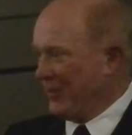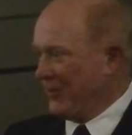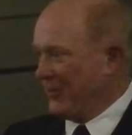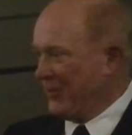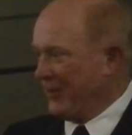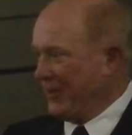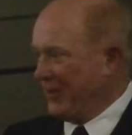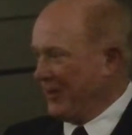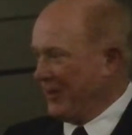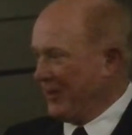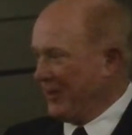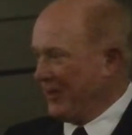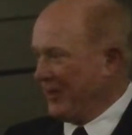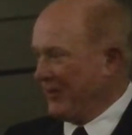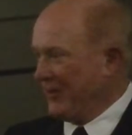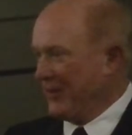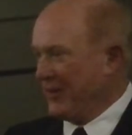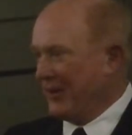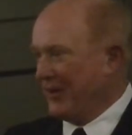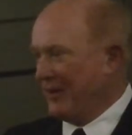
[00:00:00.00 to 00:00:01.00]
wealthy, and
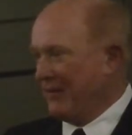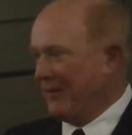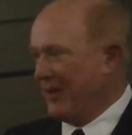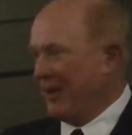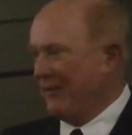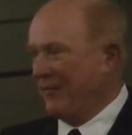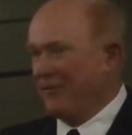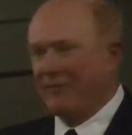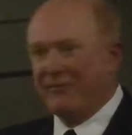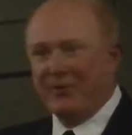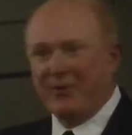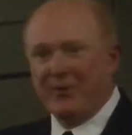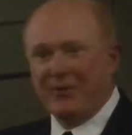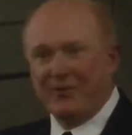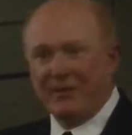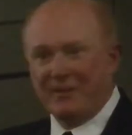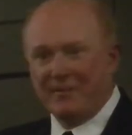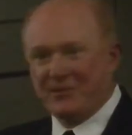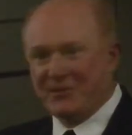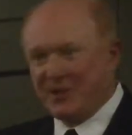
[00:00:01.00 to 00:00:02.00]
they have a view
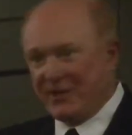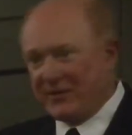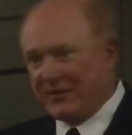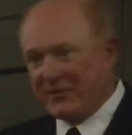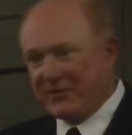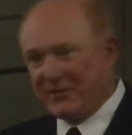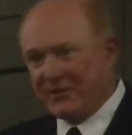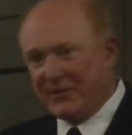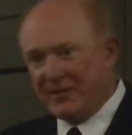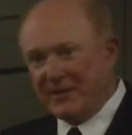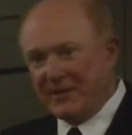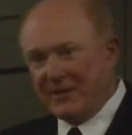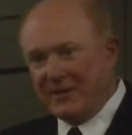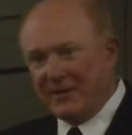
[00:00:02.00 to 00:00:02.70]
of themselves.